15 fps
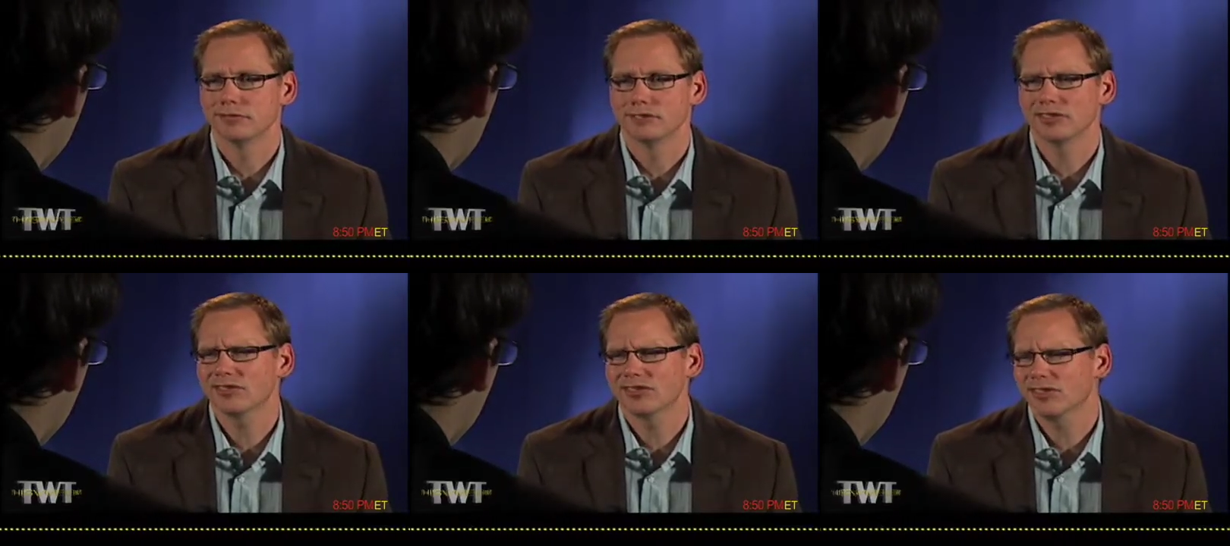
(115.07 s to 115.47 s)

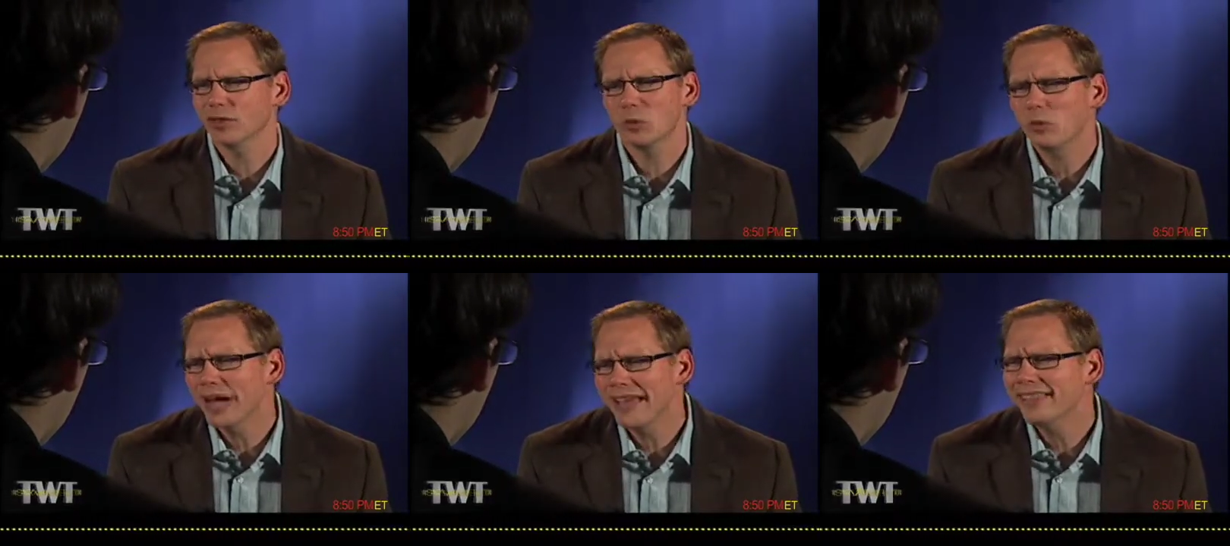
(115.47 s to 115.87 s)
just
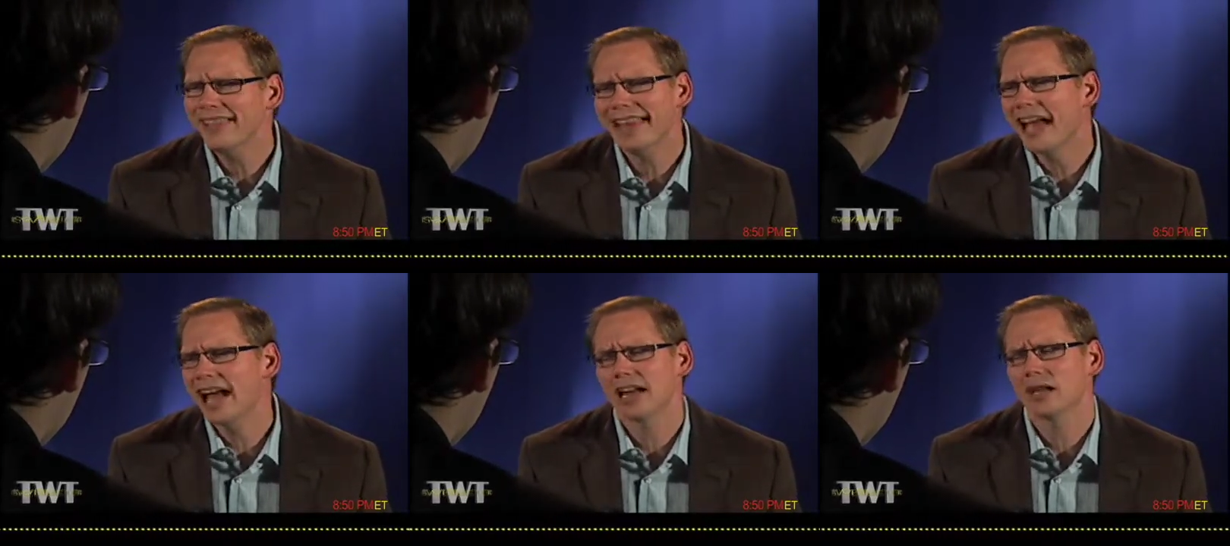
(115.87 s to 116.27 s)
the way
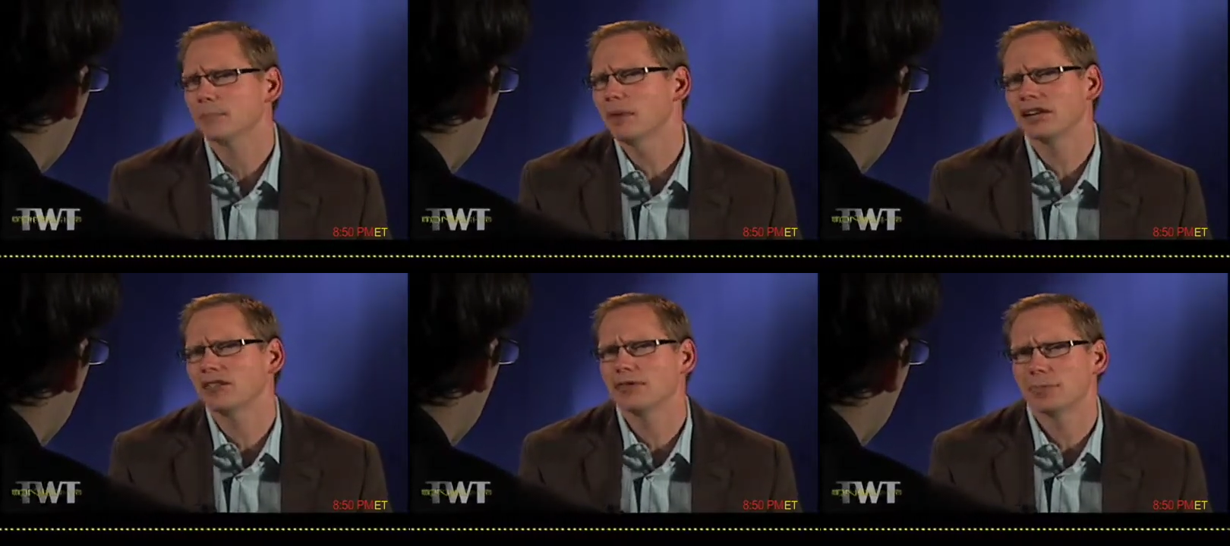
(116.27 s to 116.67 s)
they edit
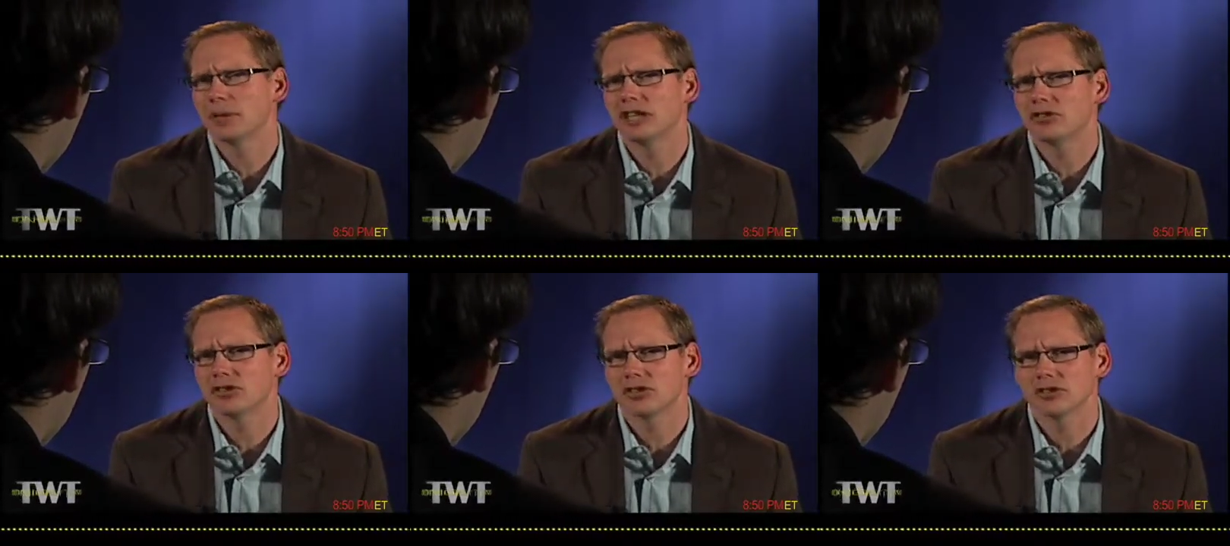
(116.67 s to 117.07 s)
my
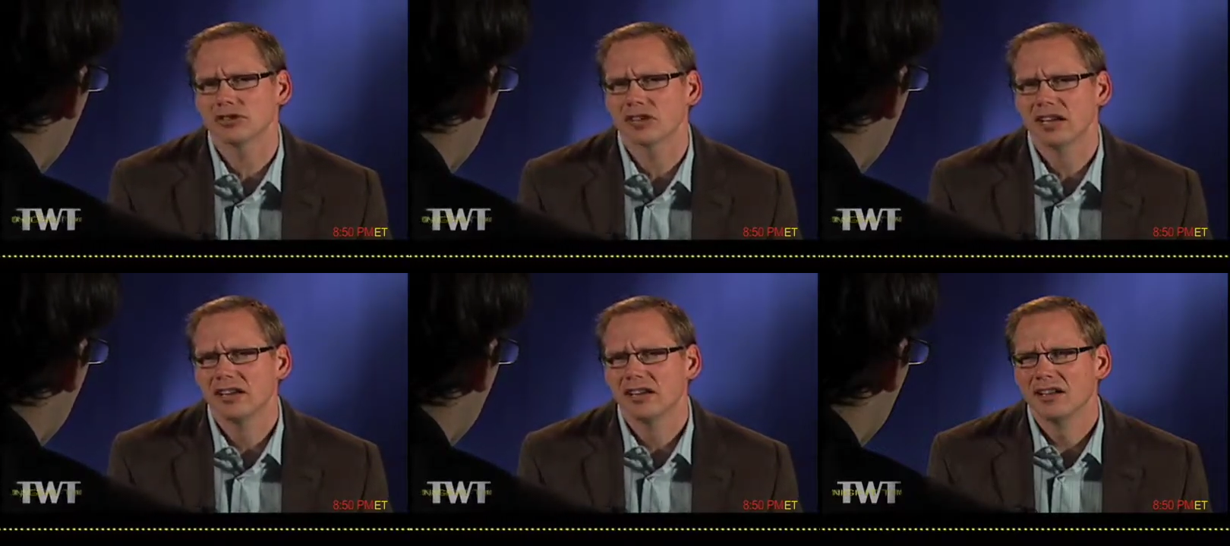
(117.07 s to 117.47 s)
speeches.